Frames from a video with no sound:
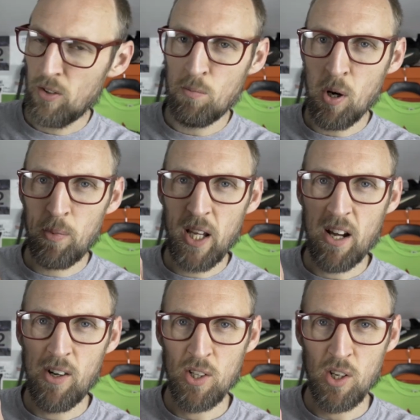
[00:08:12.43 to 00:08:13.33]
The bobbly
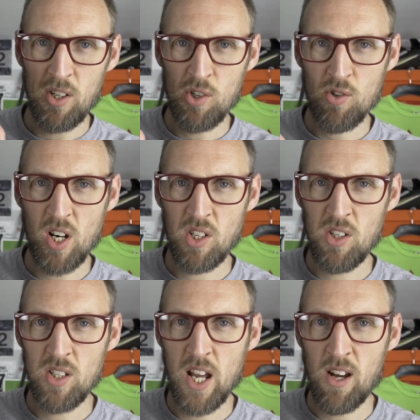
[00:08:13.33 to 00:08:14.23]
area kind of
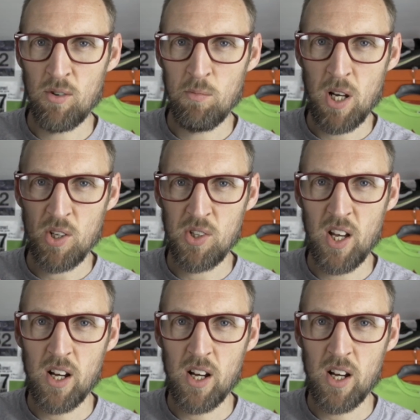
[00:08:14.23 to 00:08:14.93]
stretches down past the